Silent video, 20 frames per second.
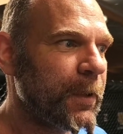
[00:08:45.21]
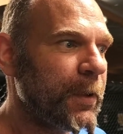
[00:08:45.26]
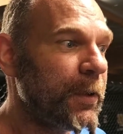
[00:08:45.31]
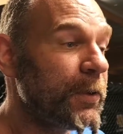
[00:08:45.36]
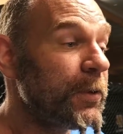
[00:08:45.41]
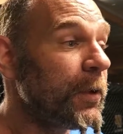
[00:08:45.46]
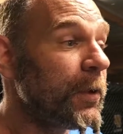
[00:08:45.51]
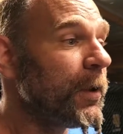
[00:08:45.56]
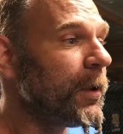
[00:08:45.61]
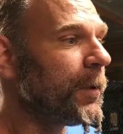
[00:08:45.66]
You're
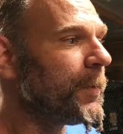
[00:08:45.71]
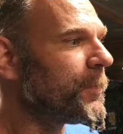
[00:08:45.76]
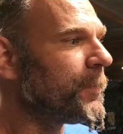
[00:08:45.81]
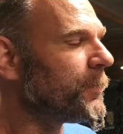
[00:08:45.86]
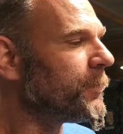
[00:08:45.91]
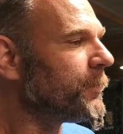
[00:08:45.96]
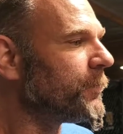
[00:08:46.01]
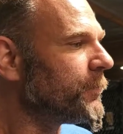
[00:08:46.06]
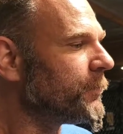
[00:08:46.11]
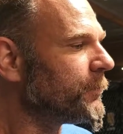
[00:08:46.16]
kind of
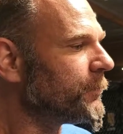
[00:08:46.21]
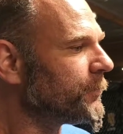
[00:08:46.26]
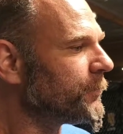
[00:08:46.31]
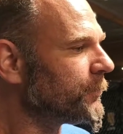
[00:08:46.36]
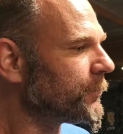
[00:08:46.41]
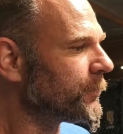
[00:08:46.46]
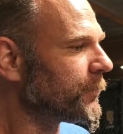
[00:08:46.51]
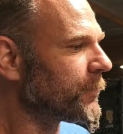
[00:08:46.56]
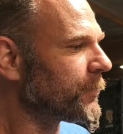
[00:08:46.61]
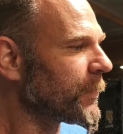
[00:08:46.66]
born with it or
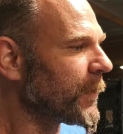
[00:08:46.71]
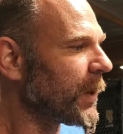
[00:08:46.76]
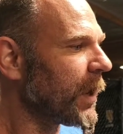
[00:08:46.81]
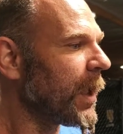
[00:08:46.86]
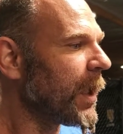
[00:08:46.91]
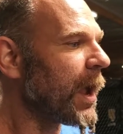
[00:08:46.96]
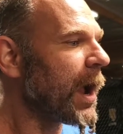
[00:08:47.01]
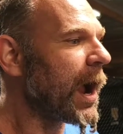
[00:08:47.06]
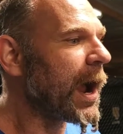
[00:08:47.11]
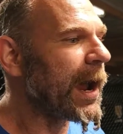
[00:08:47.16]
you're not?